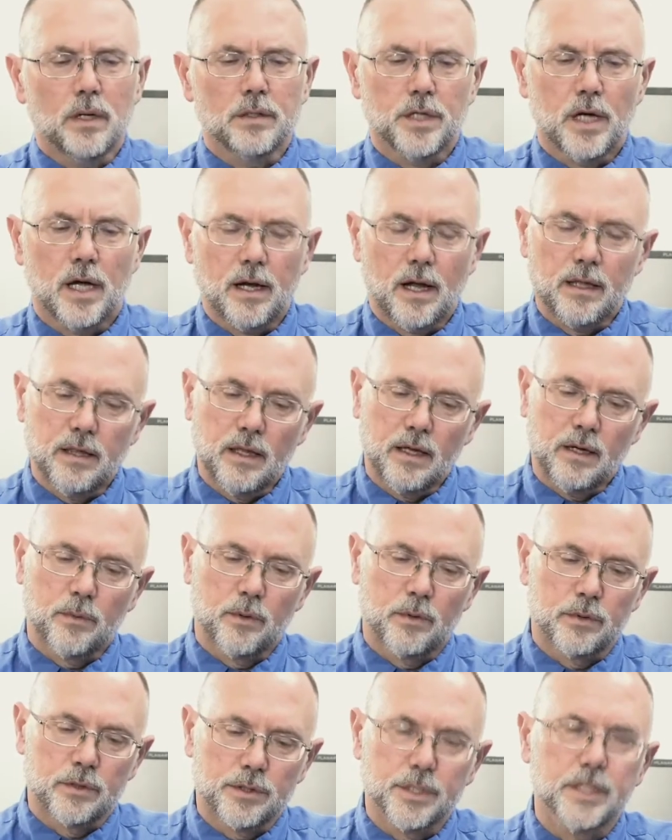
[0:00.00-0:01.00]
John, I think
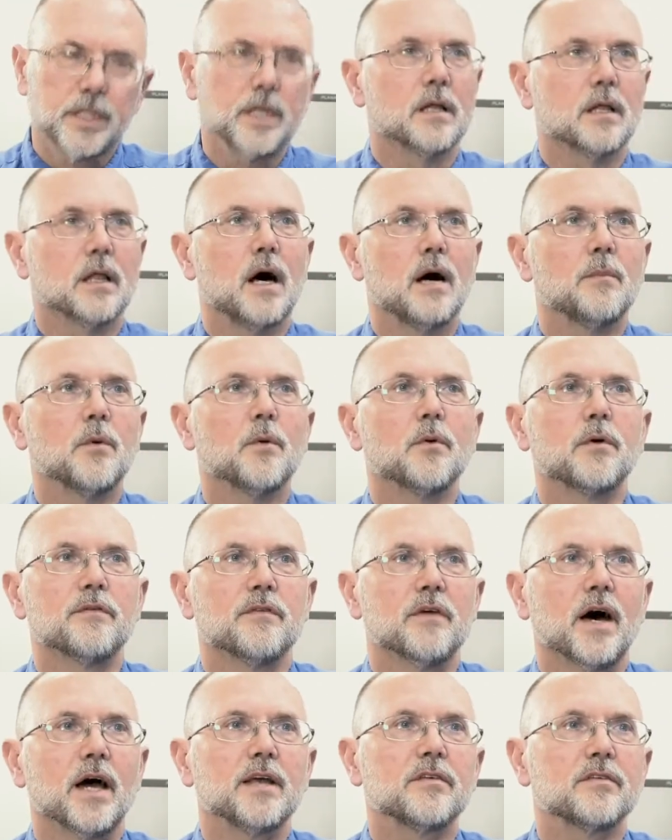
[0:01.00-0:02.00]
we're seeing a lot more
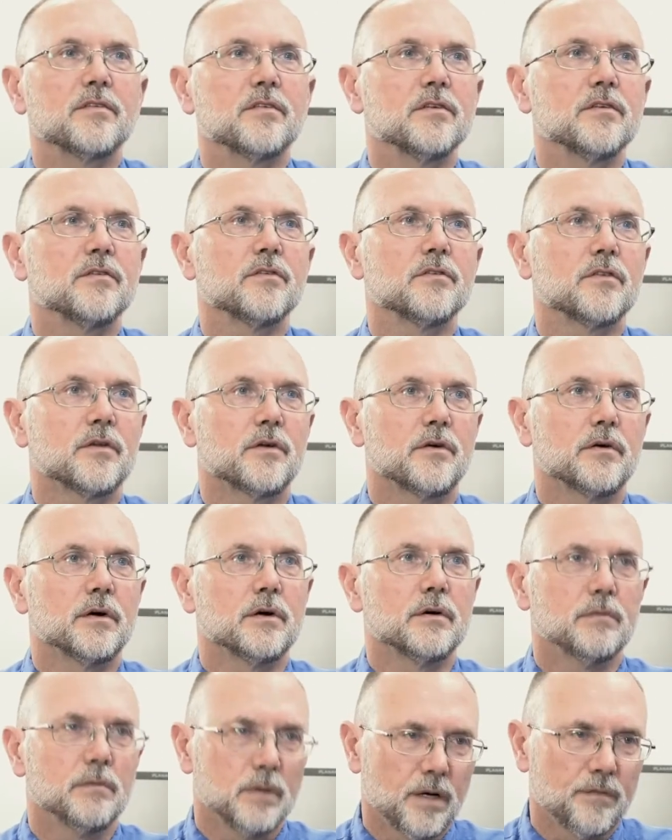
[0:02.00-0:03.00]
devices that
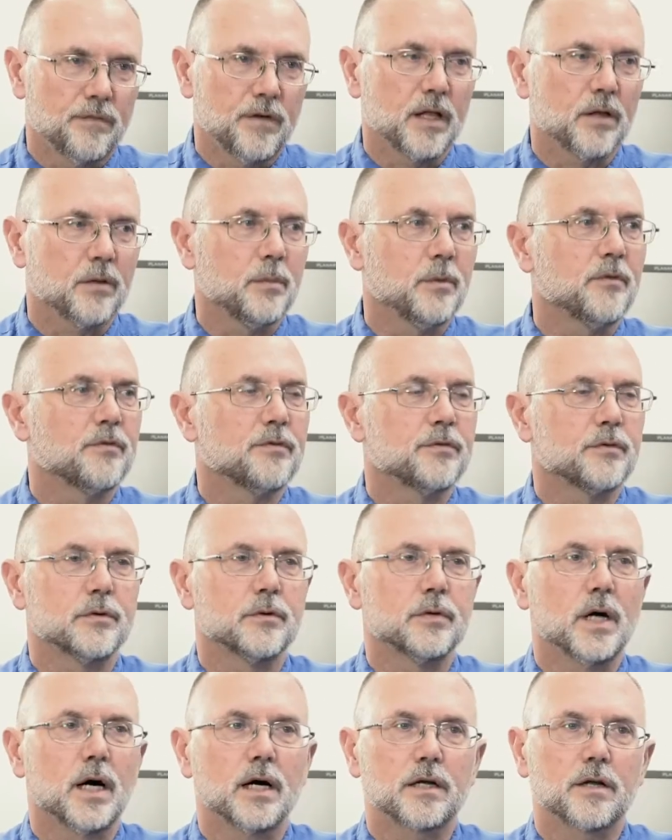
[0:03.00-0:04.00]
are available
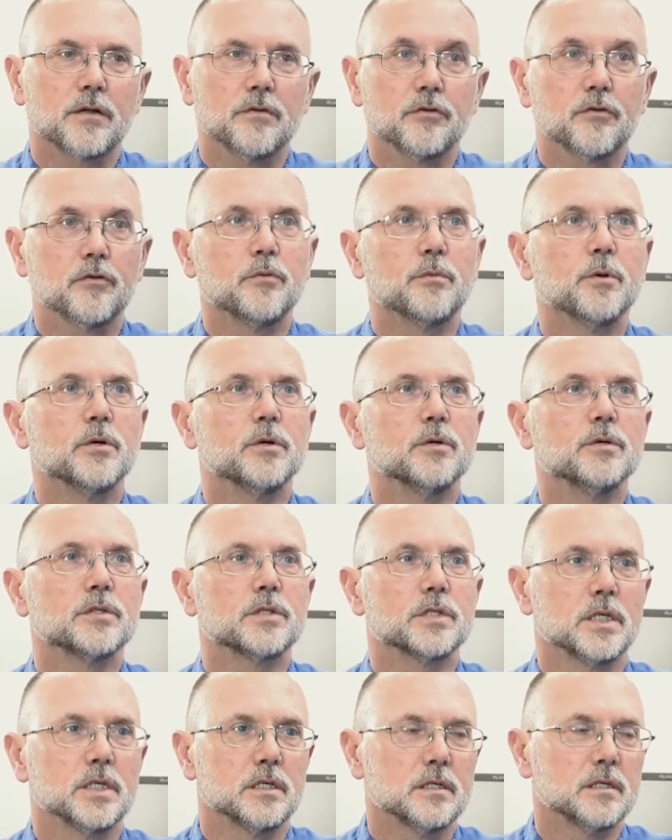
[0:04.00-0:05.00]
for
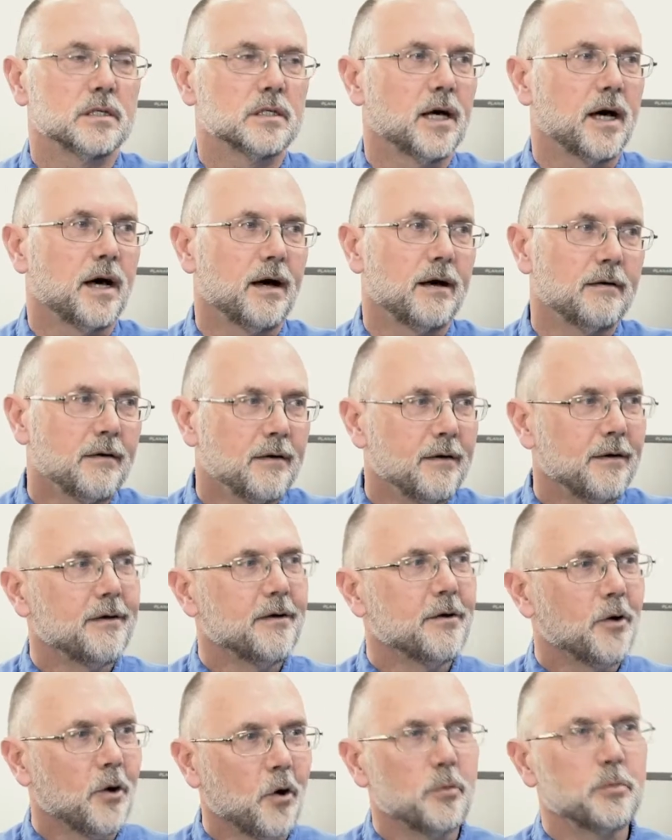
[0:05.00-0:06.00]
consumers and
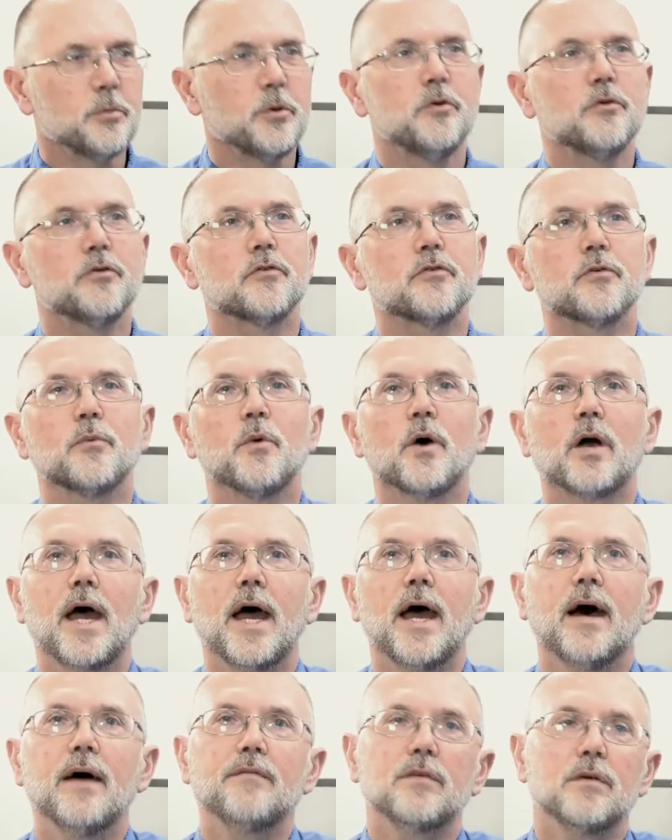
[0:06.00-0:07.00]
home users and what
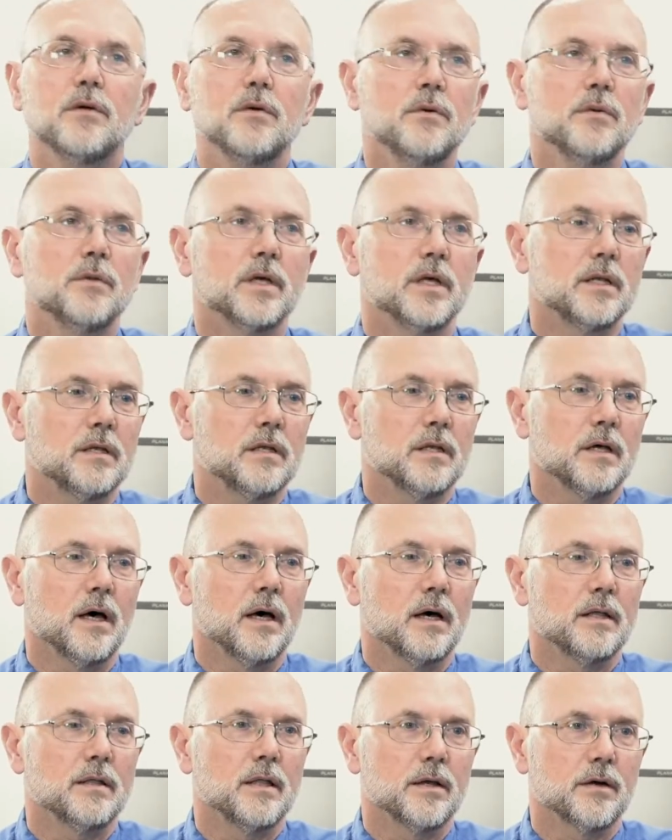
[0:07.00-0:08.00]
have you that
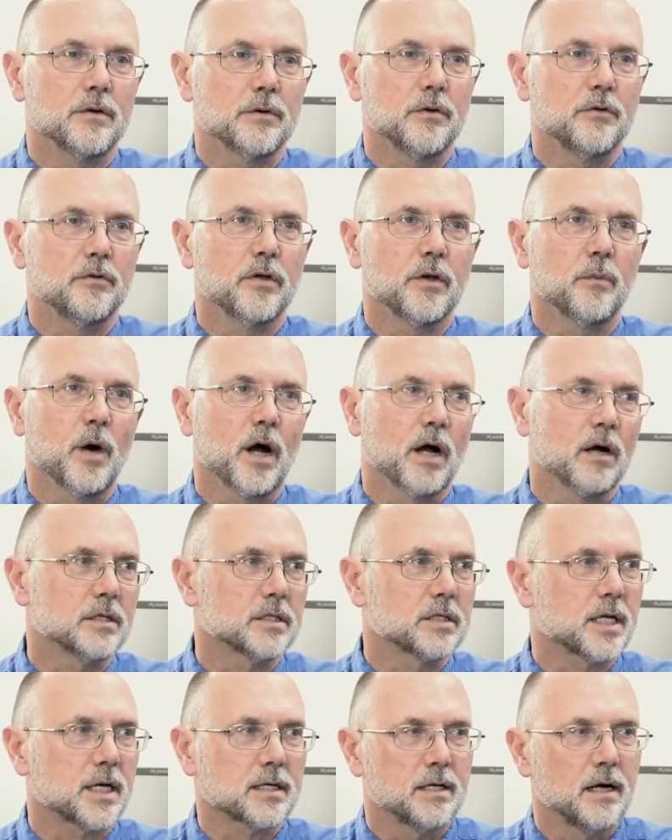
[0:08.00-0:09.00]
are using
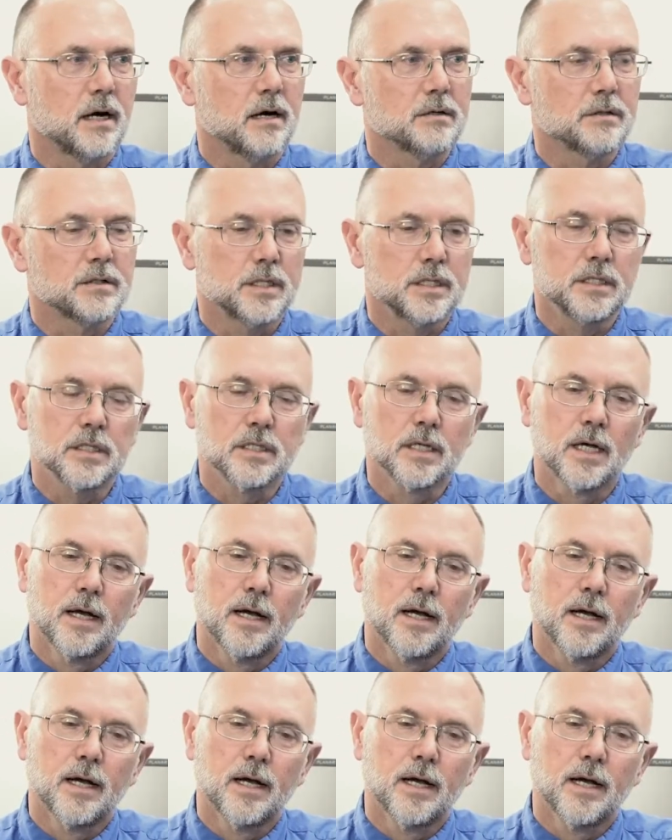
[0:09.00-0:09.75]
wireless technologies.